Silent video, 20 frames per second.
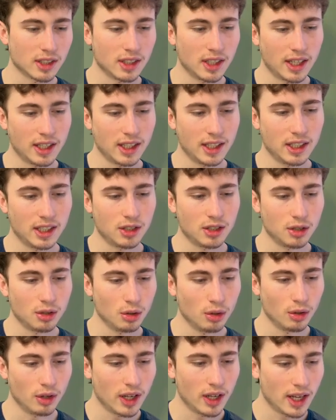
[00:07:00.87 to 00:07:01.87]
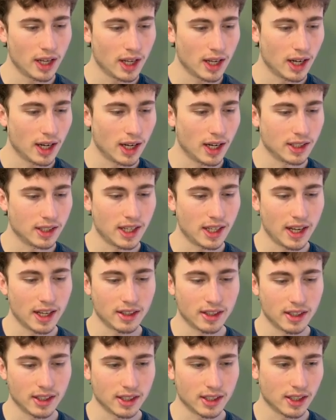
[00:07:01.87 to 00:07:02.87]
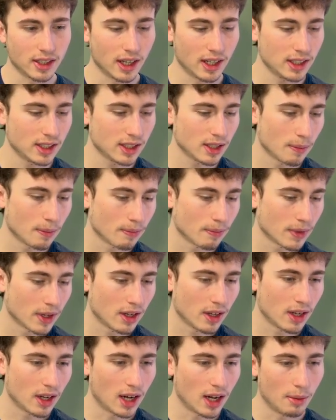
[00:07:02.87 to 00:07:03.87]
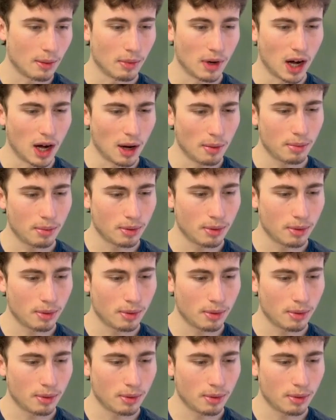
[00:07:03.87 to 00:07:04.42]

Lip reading: I need to take this knight. I'm up